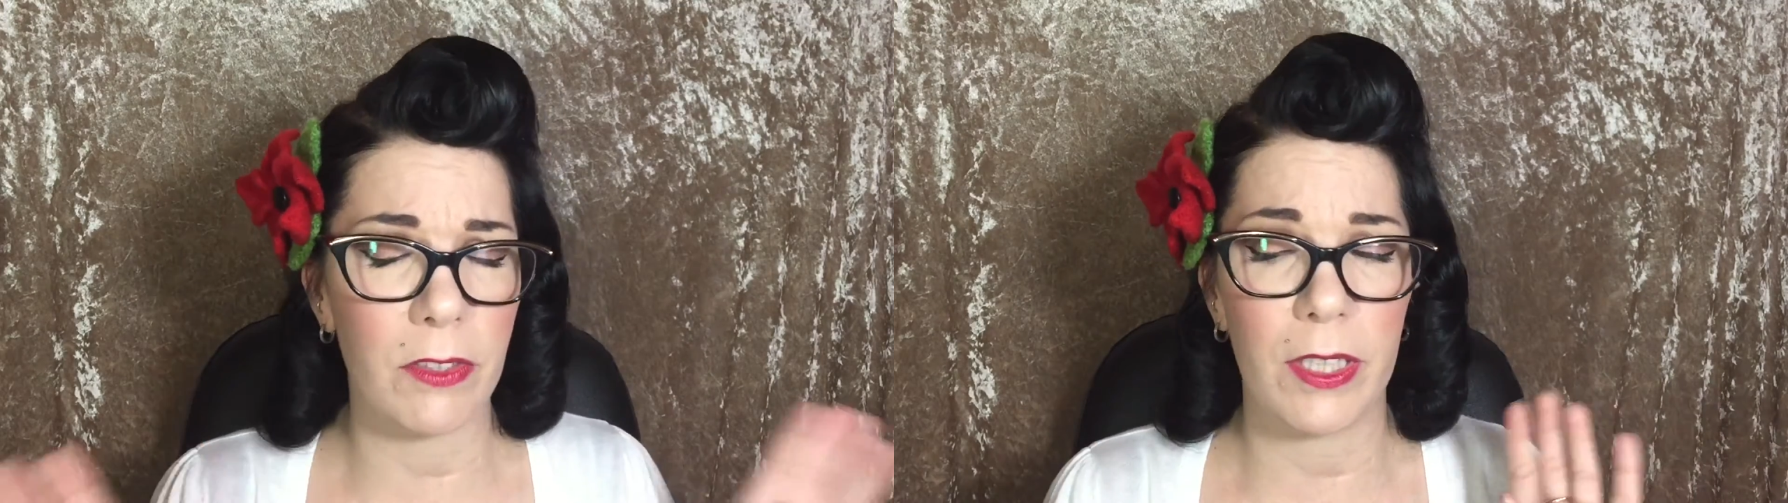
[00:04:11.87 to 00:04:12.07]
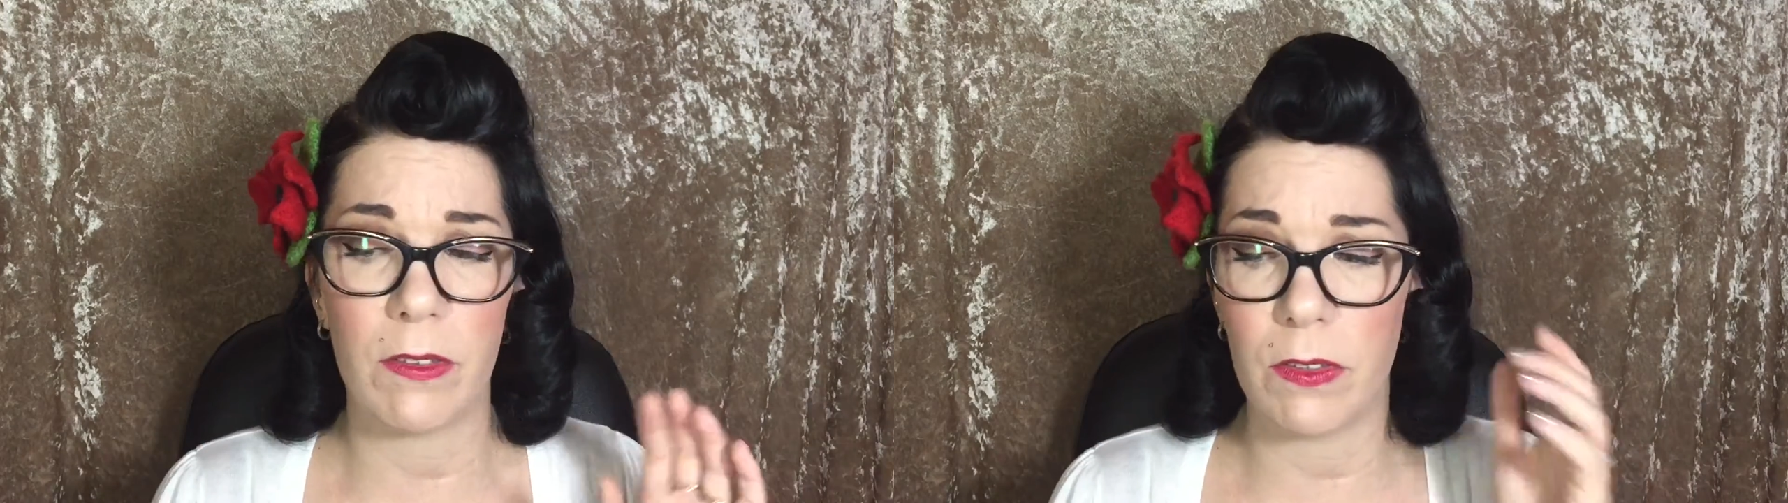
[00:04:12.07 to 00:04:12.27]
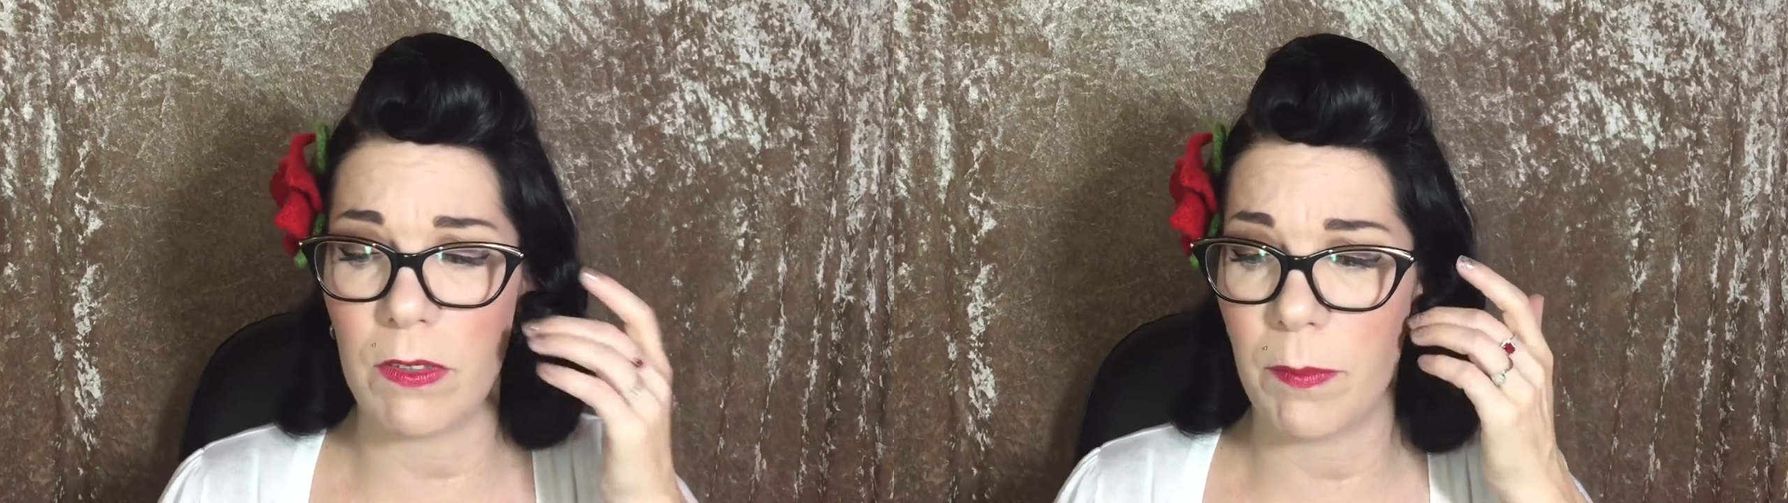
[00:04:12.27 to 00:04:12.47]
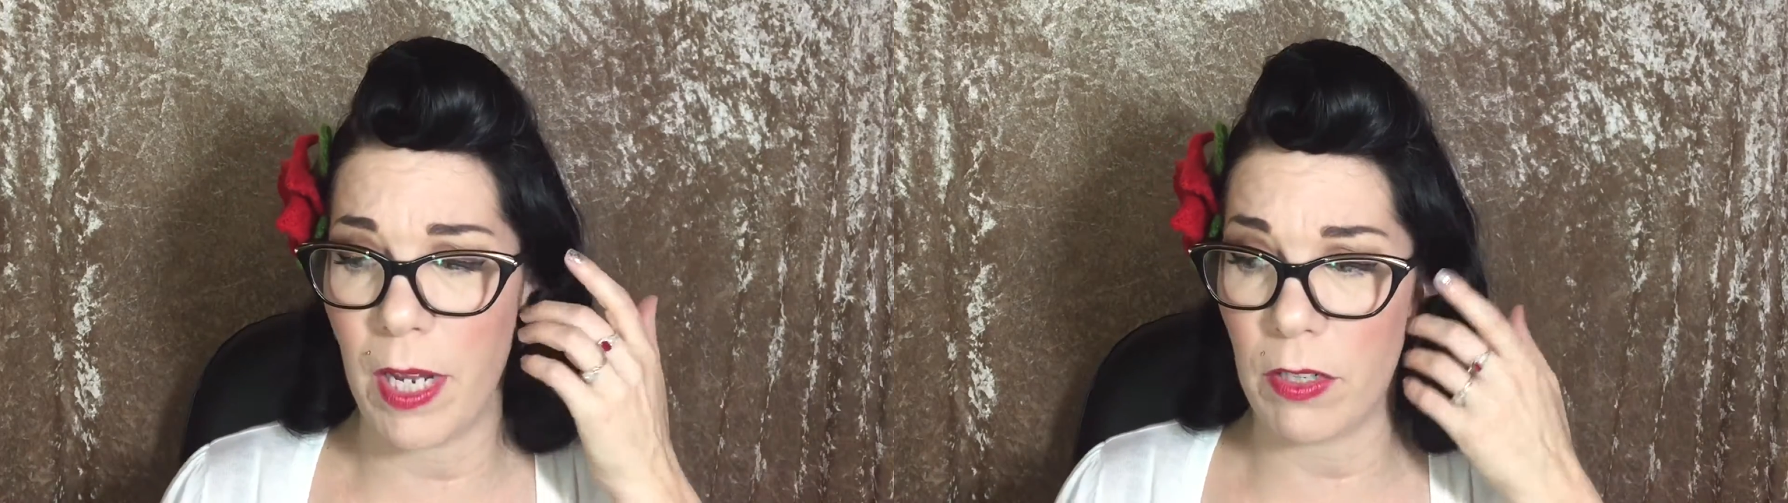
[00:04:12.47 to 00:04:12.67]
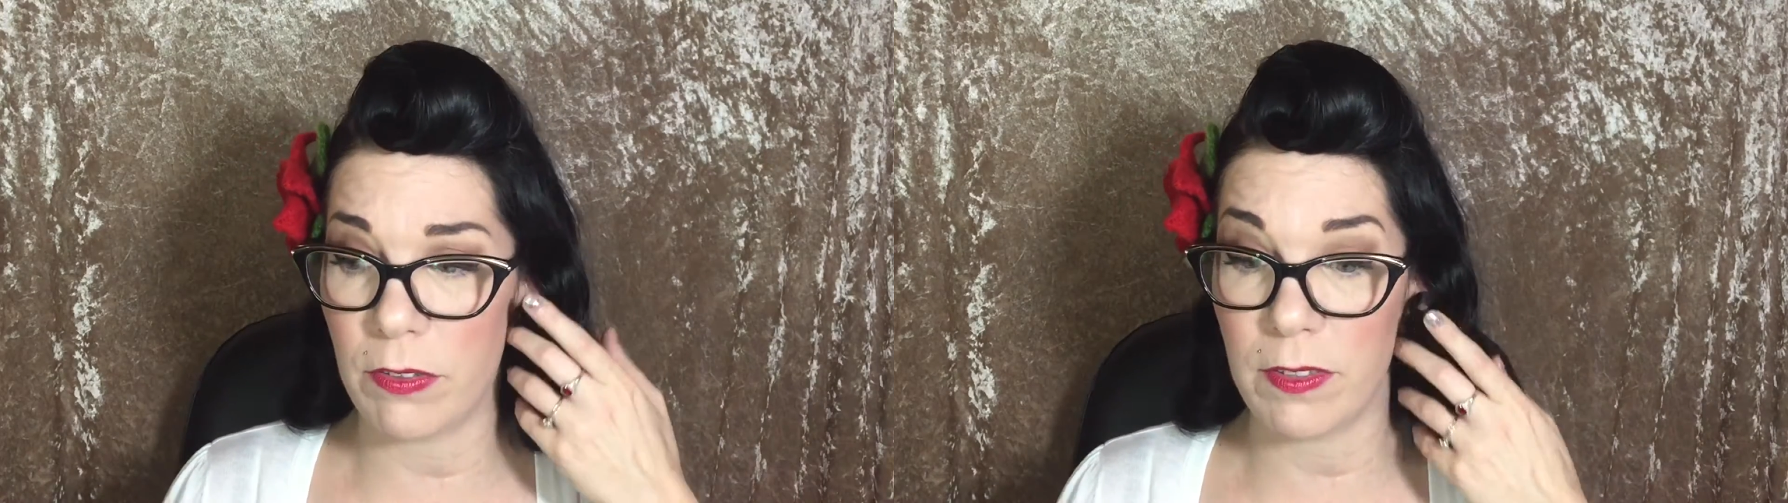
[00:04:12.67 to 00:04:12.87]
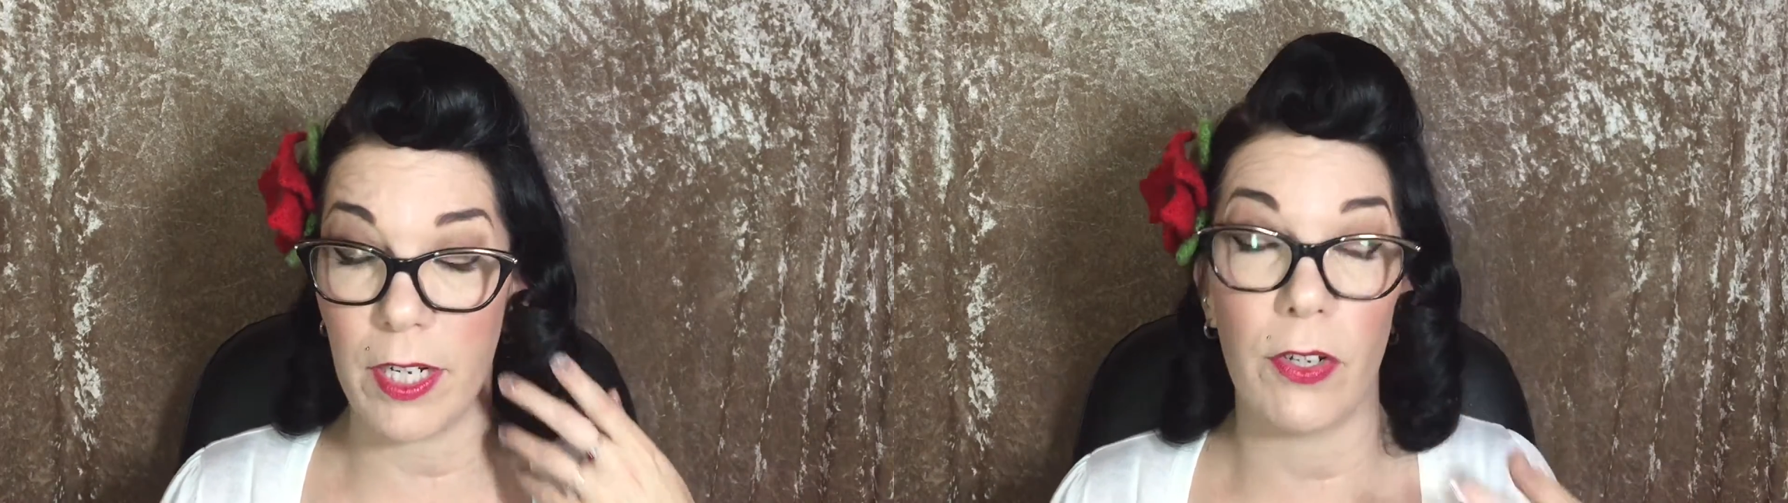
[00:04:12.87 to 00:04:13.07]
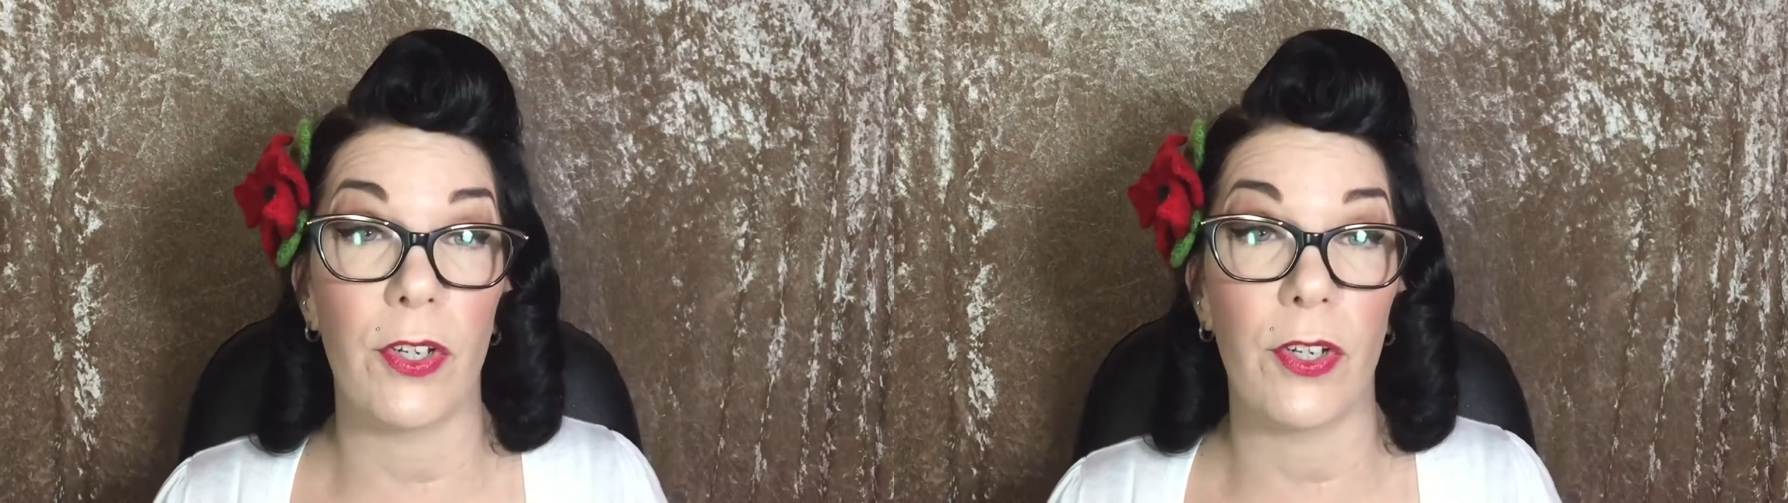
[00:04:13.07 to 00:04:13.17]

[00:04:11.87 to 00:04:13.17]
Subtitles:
translucent powder scare